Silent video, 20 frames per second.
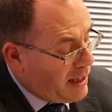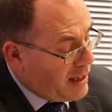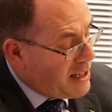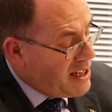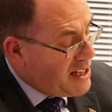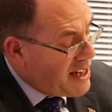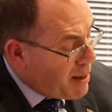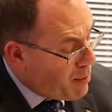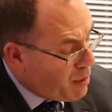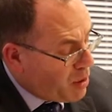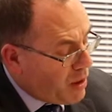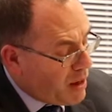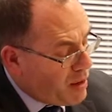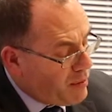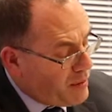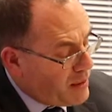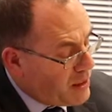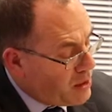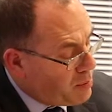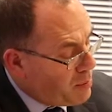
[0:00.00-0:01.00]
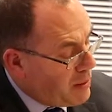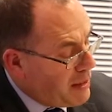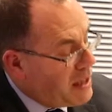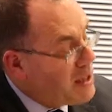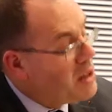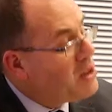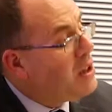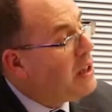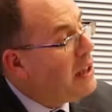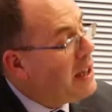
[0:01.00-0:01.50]
and demographics
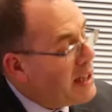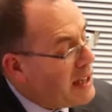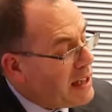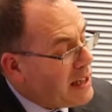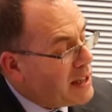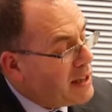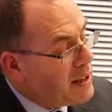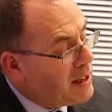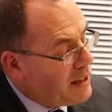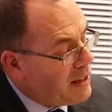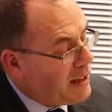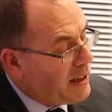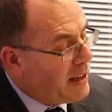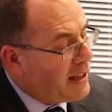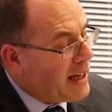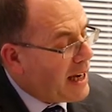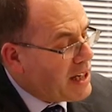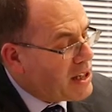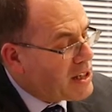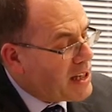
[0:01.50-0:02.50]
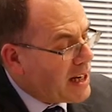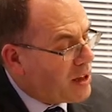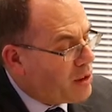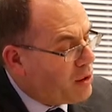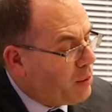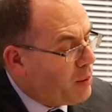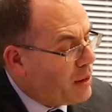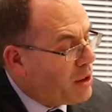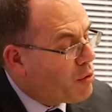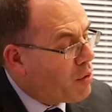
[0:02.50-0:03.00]
begin to lean against
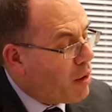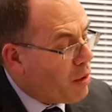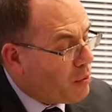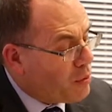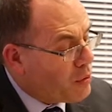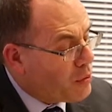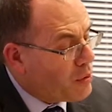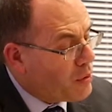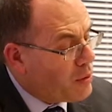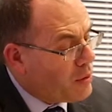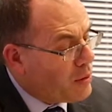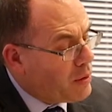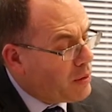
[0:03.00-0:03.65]
economic growth.